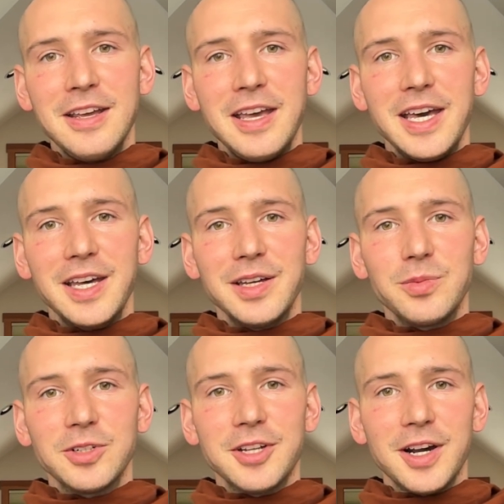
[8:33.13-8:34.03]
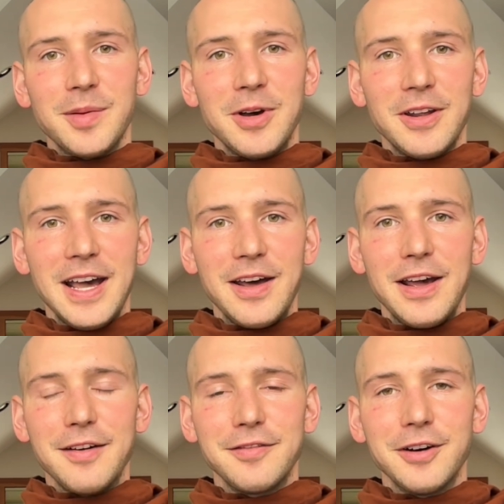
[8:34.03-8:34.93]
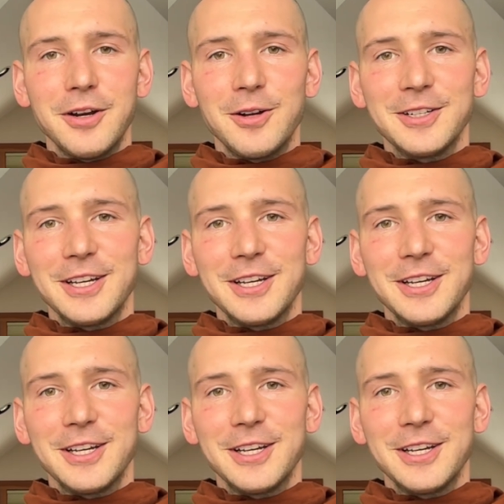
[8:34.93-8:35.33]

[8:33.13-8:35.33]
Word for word: and we'll talk about how to have fun all day